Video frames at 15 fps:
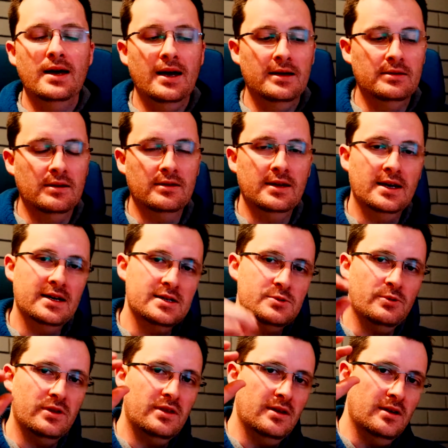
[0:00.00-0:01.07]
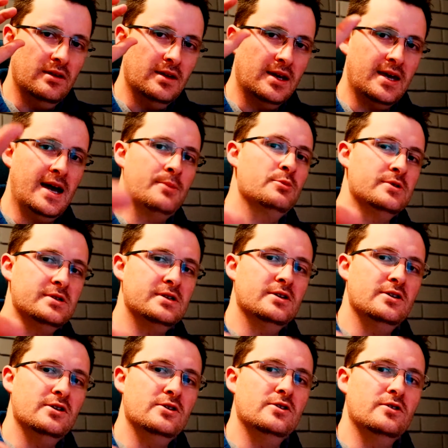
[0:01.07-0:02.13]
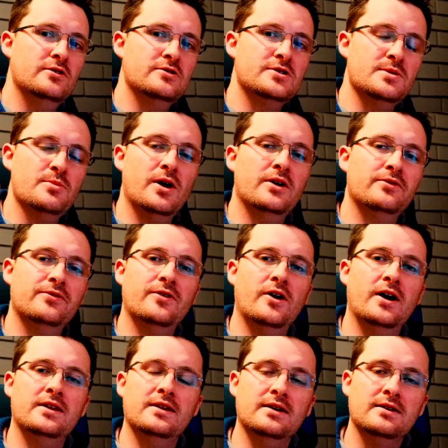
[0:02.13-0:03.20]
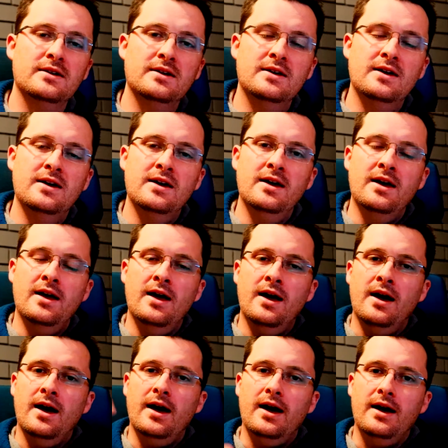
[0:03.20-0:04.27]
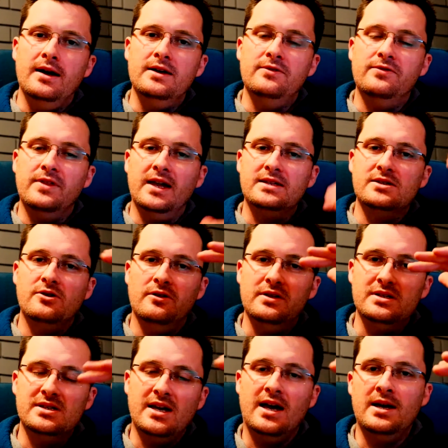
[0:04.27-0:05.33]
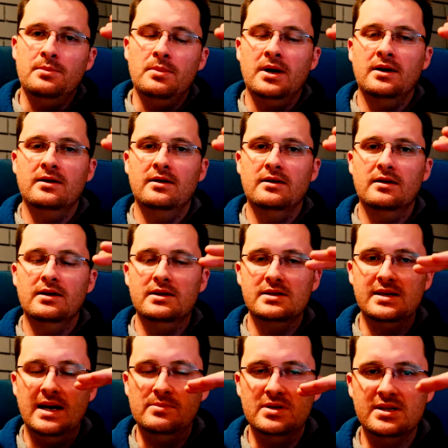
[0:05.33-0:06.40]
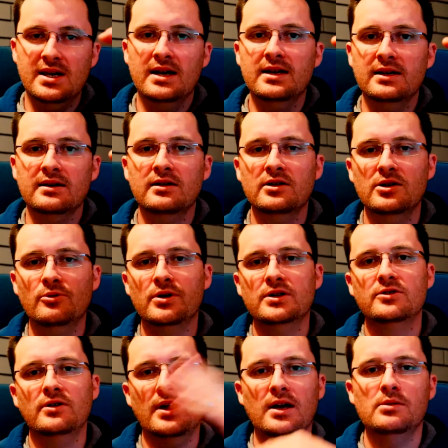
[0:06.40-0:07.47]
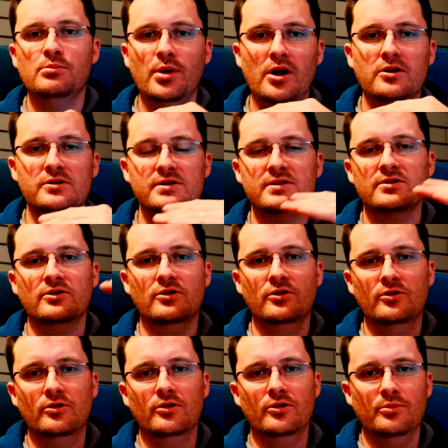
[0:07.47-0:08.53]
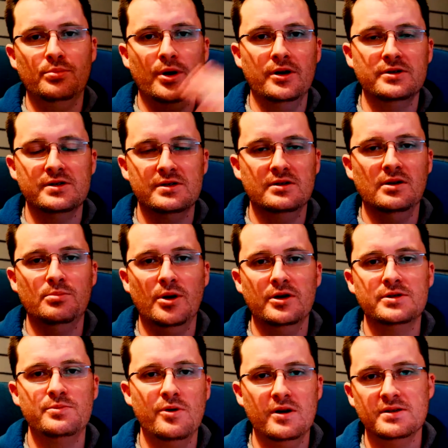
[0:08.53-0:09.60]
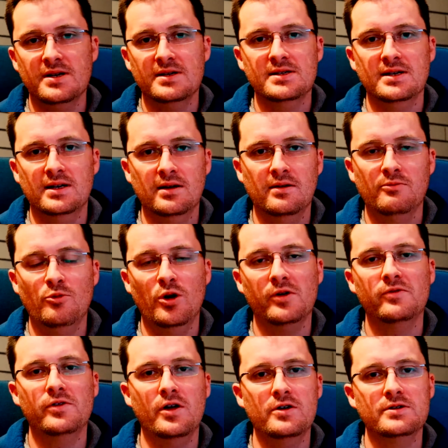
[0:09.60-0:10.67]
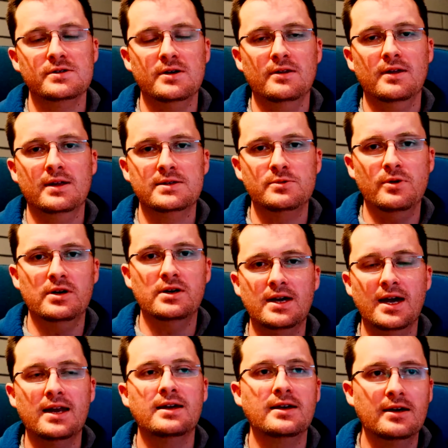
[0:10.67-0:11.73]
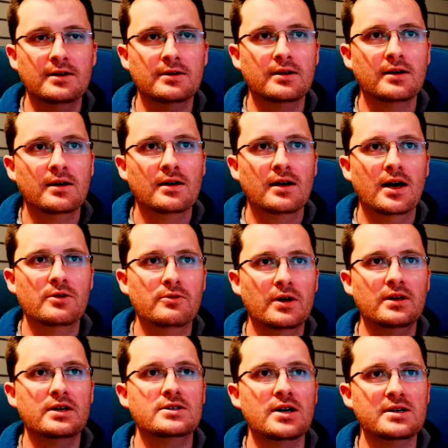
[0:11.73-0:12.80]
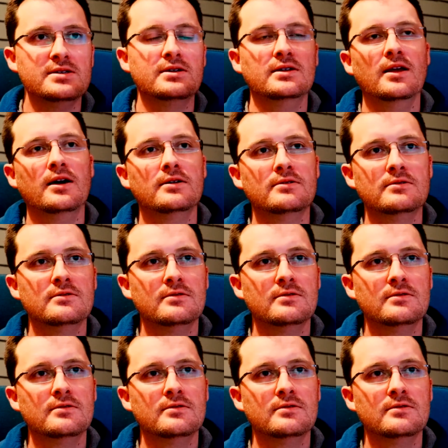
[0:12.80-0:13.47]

And the thing is, with the cameras that you use, you might find that if that's got the same setting, you want to do that in post or post-processing workflow. So that's getting in and really adjusting that.